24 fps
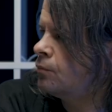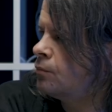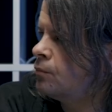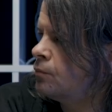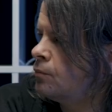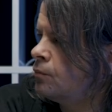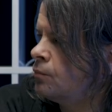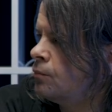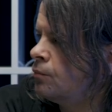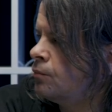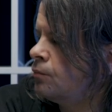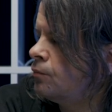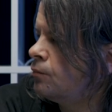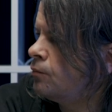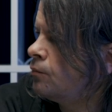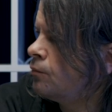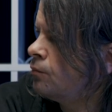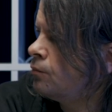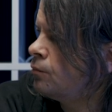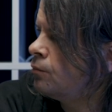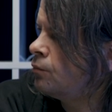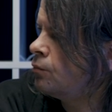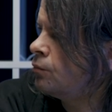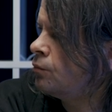
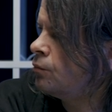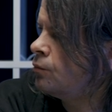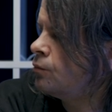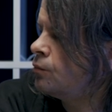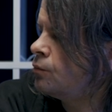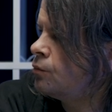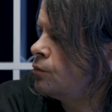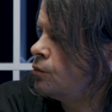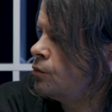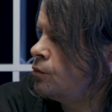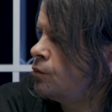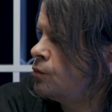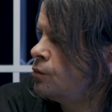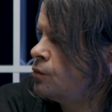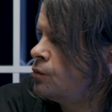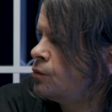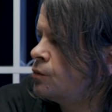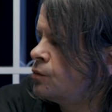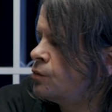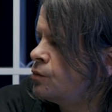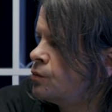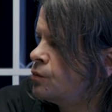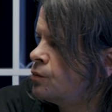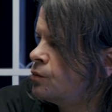
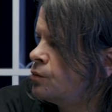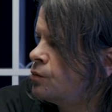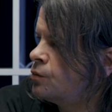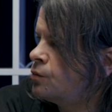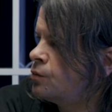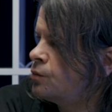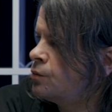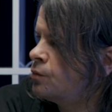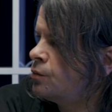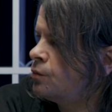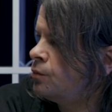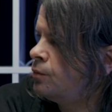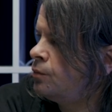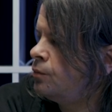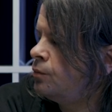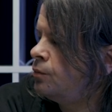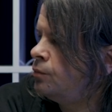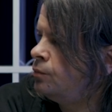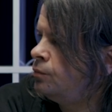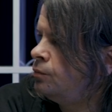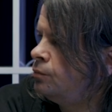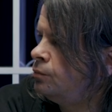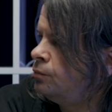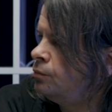
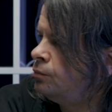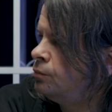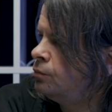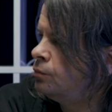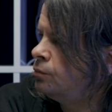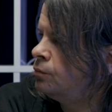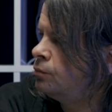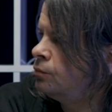(silent)